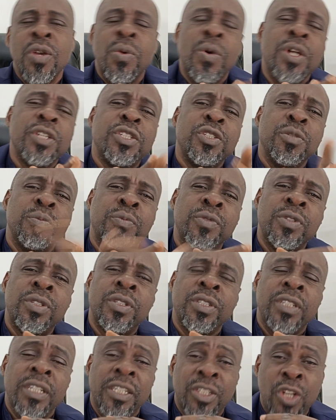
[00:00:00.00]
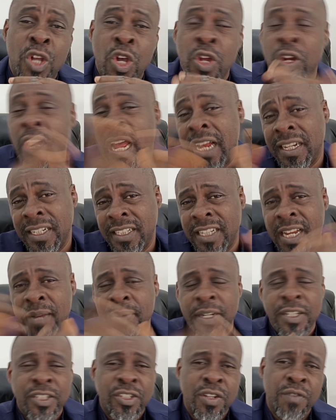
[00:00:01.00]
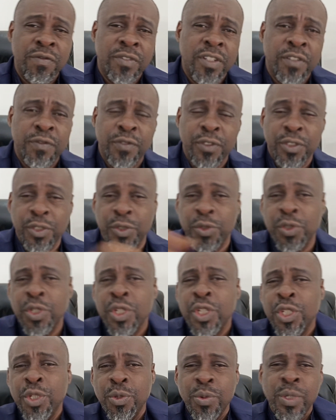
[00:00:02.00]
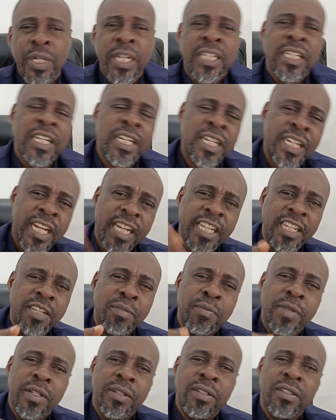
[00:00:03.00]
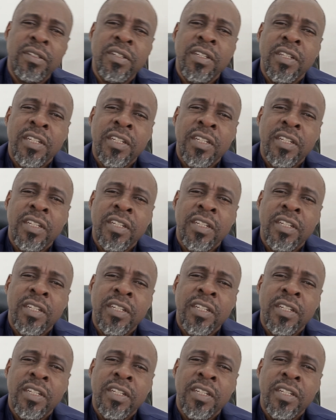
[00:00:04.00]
Once you book the call at the time that is convenient for you, you will get another email